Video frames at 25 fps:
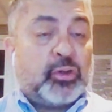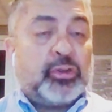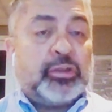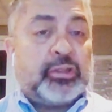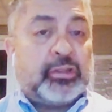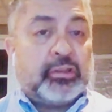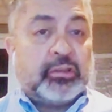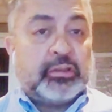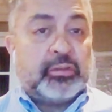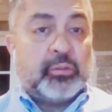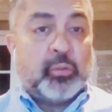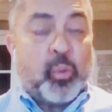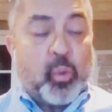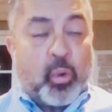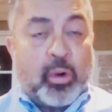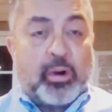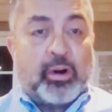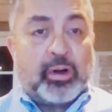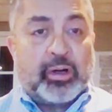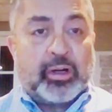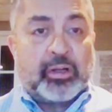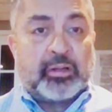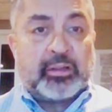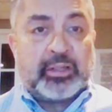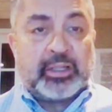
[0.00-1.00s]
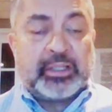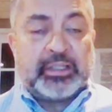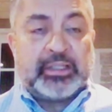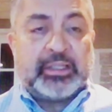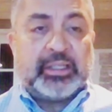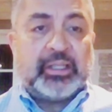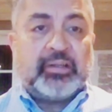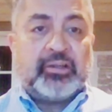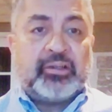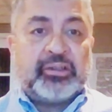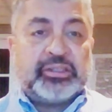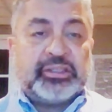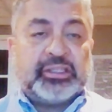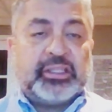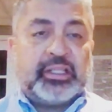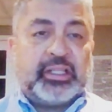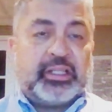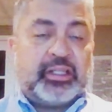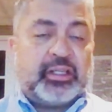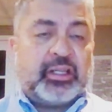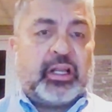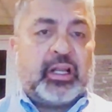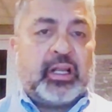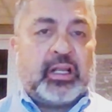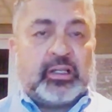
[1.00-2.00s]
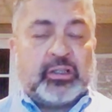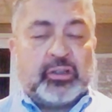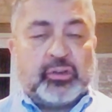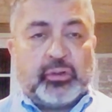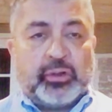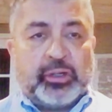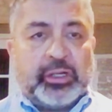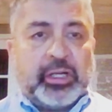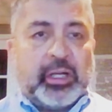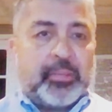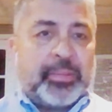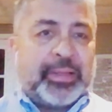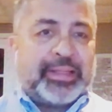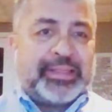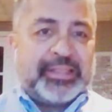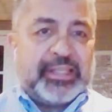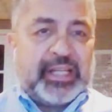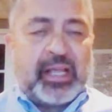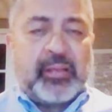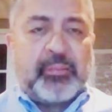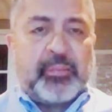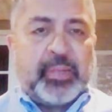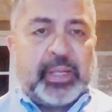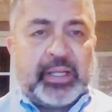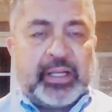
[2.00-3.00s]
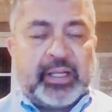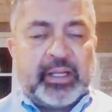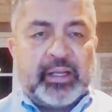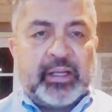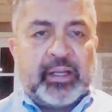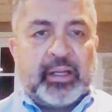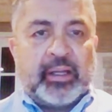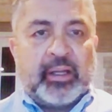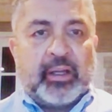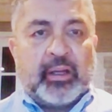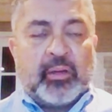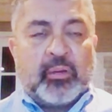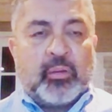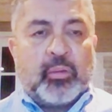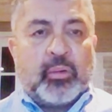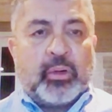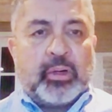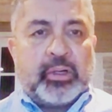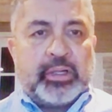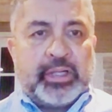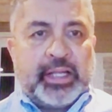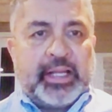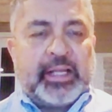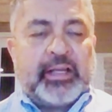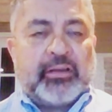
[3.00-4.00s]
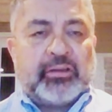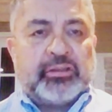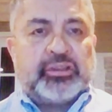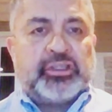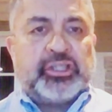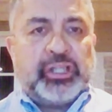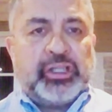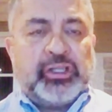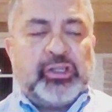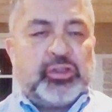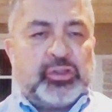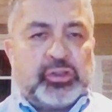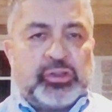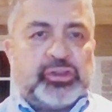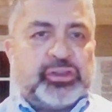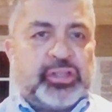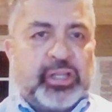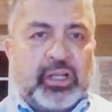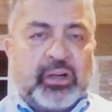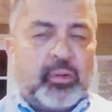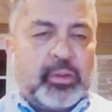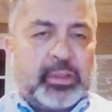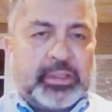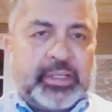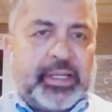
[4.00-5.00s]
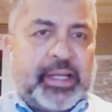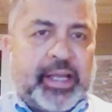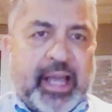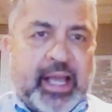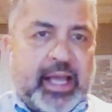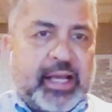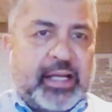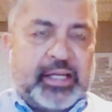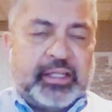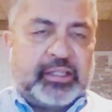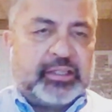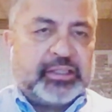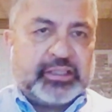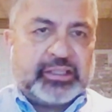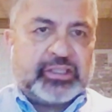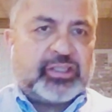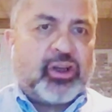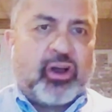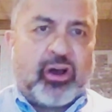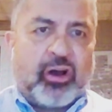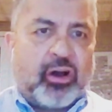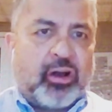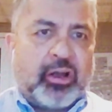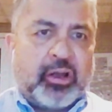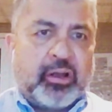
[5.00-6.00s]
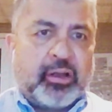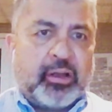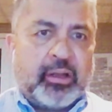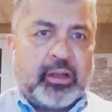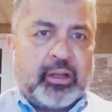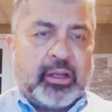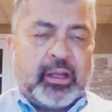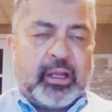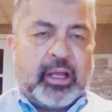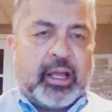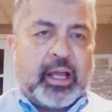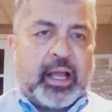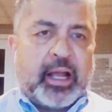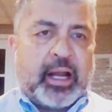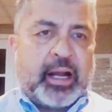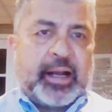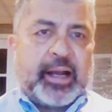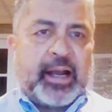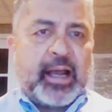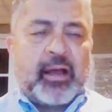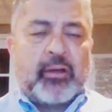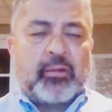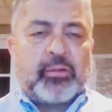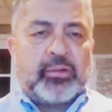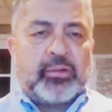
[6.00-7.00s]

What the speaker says: the good work that dealers did during the pandemic, where they continue to sell what they had in stock, and